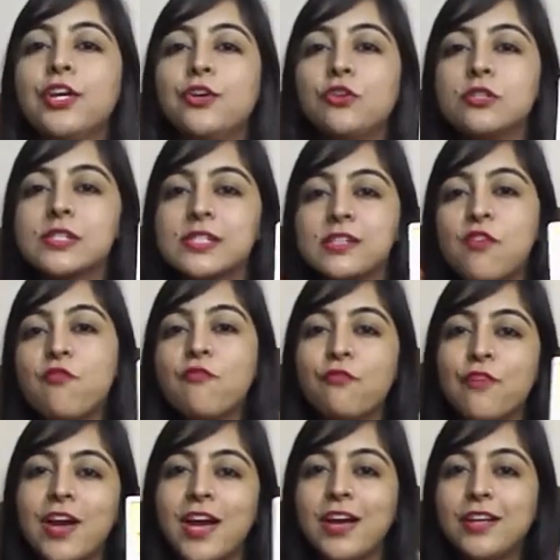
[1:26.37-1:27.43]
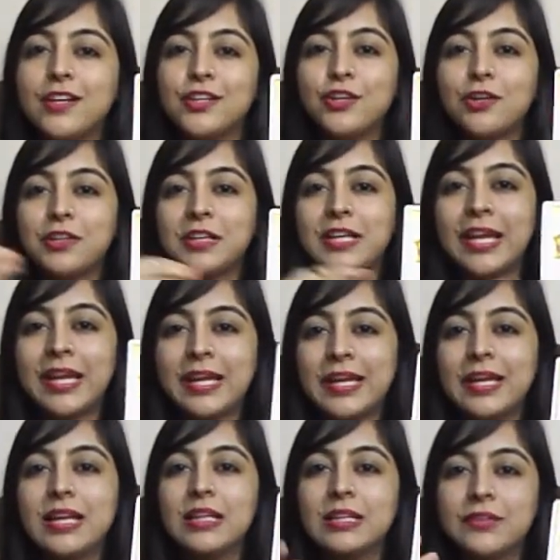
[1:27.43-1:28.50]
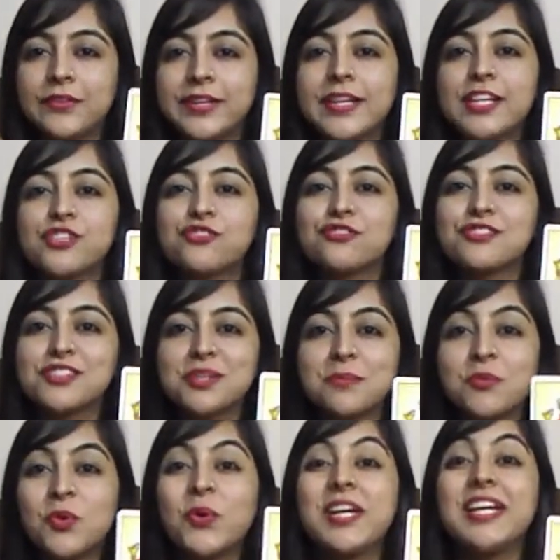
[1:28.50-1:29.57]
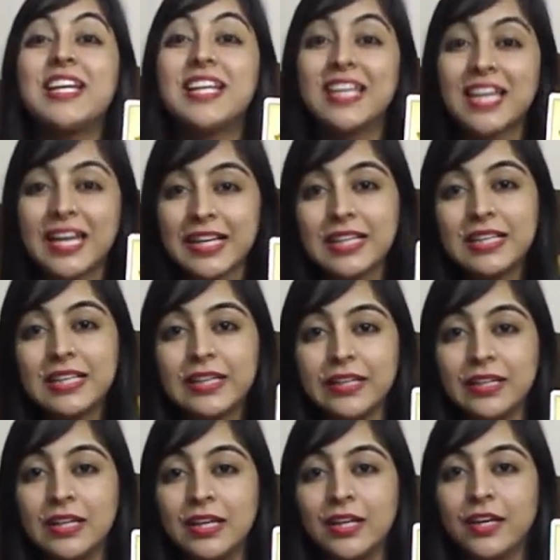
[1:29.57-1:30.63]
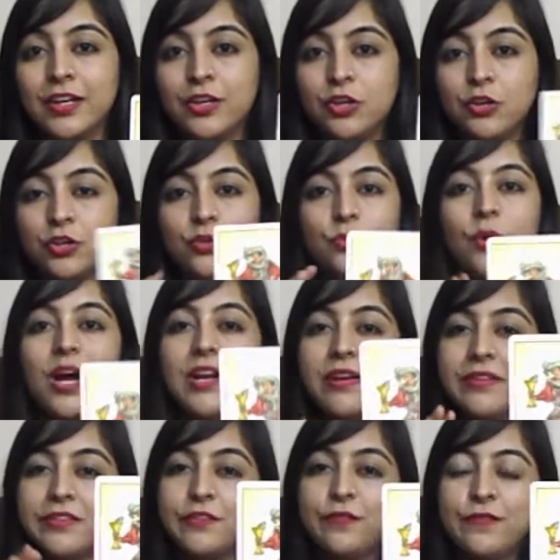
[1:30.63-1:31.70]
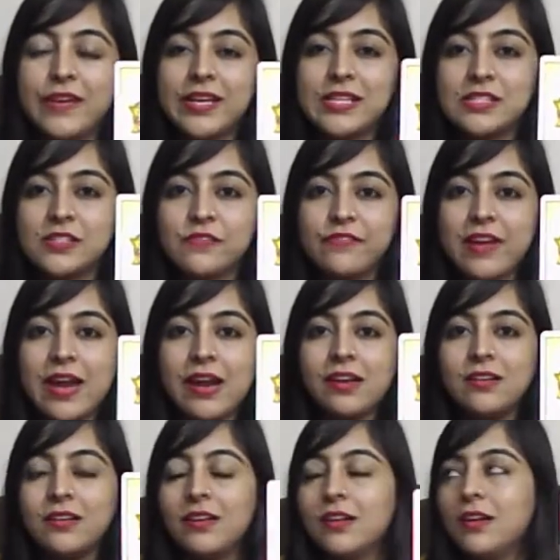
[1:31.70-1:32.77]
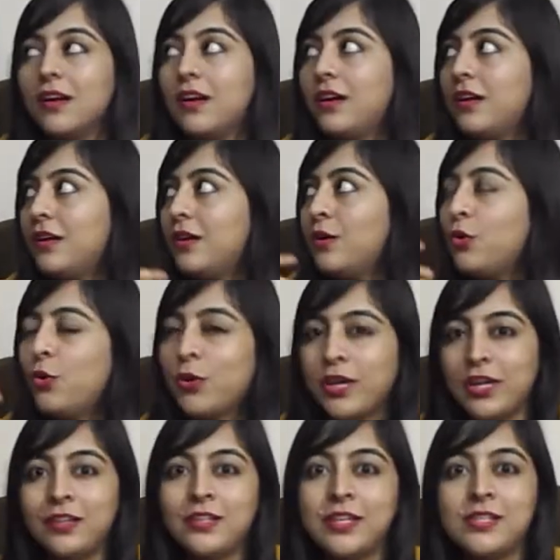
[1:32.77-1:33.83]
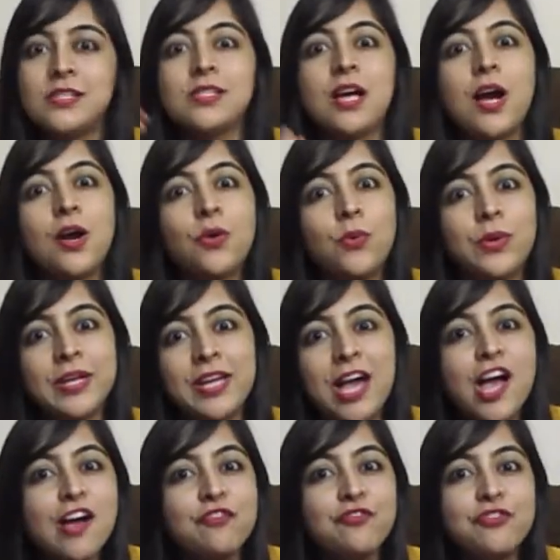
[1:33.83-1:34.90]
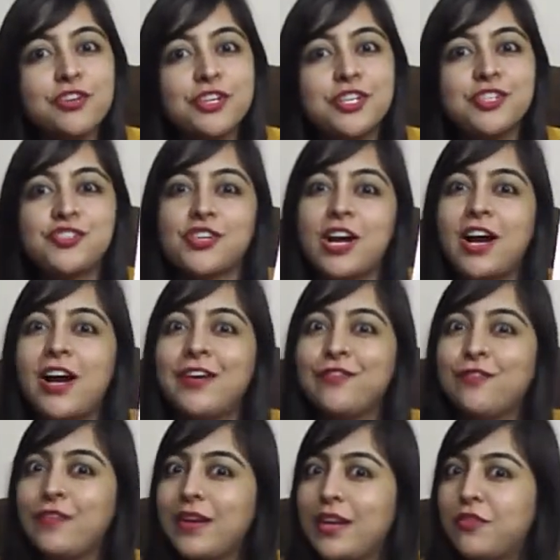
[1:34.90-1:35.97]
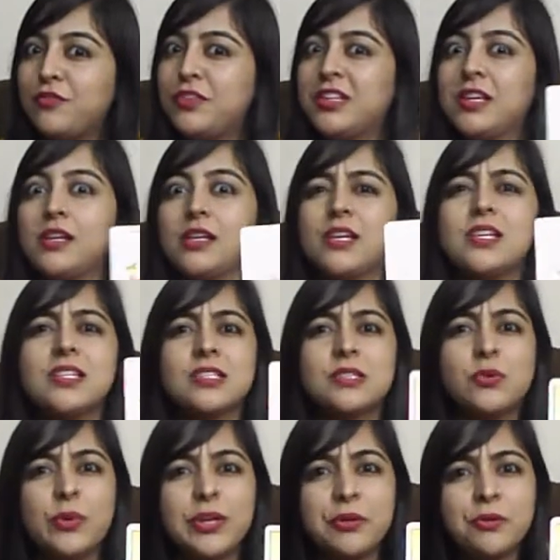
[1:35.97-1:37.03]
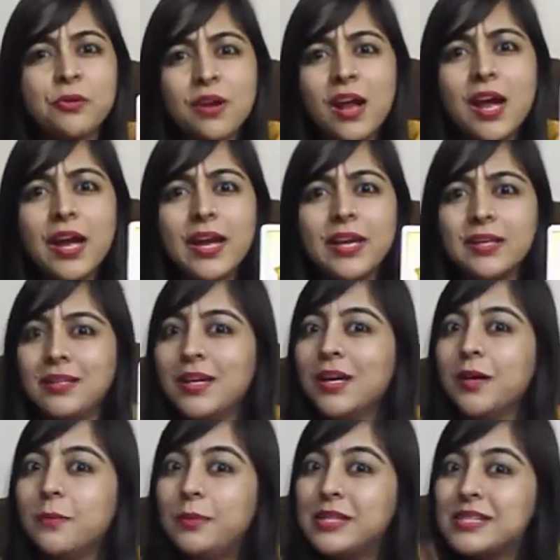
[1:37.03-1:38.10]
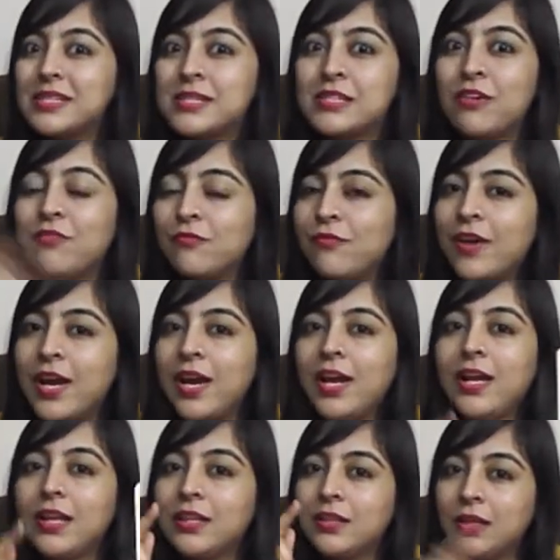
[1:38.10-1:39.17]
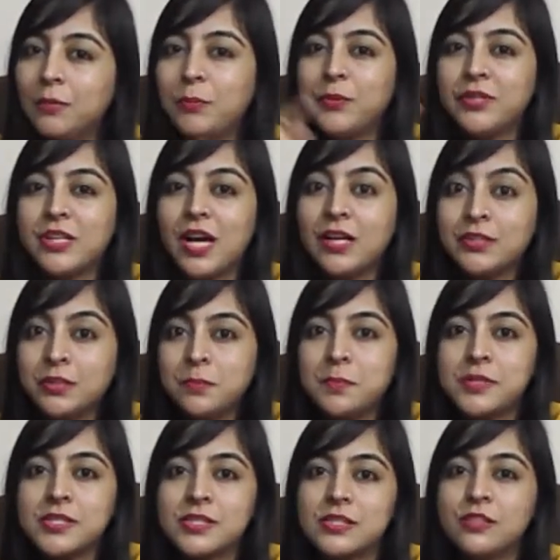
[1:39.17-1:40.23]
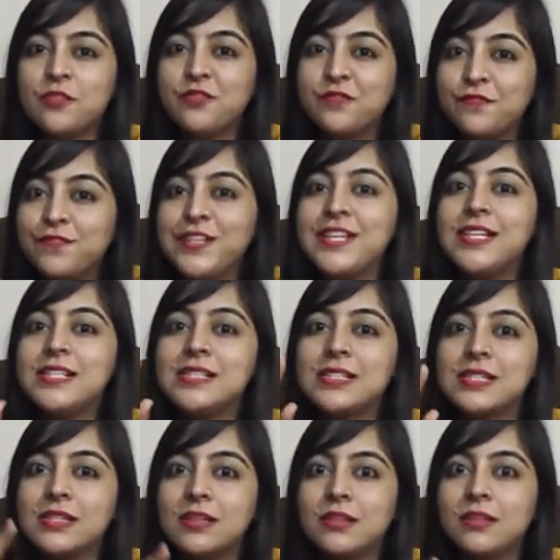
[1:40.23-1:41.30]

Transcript: you know, somewhere you're taking the relationship quite lightly. You know, you are in the phase where, okay, things are going average, I feel everything is going right, but somewhere the other person feels